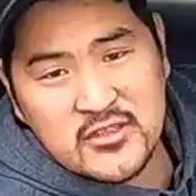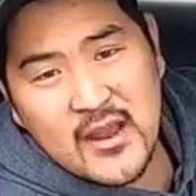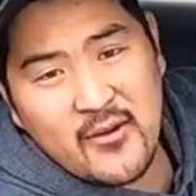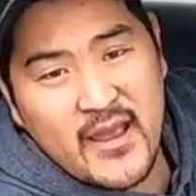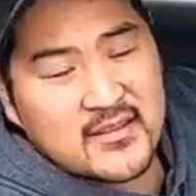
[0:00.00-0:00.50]

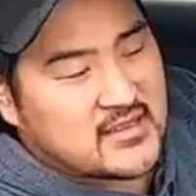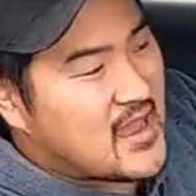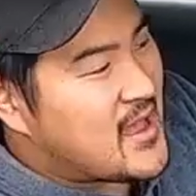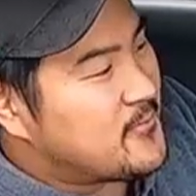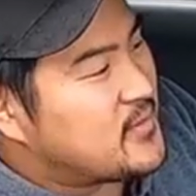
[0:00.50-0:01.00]
direct
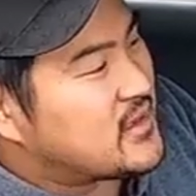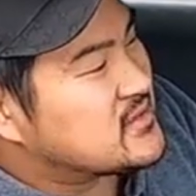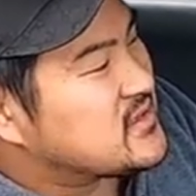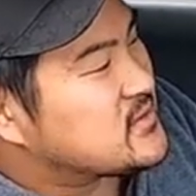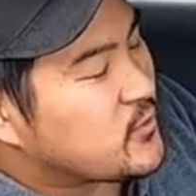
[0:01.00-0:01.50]

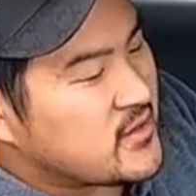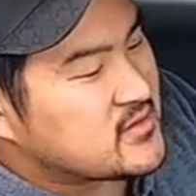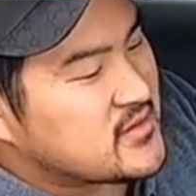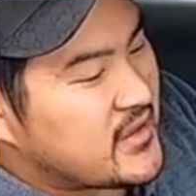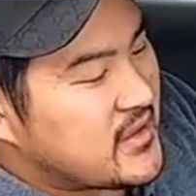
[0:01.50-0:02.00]
because the
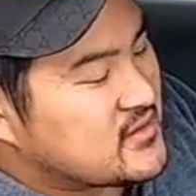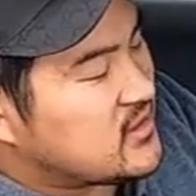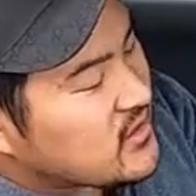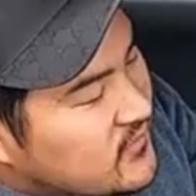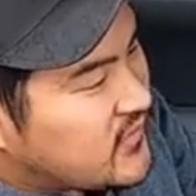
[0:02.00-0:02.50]
springs, I guess,
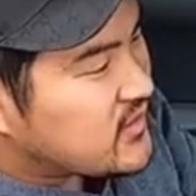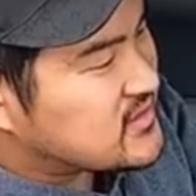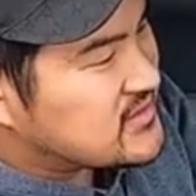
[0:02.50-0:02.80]
you can feel the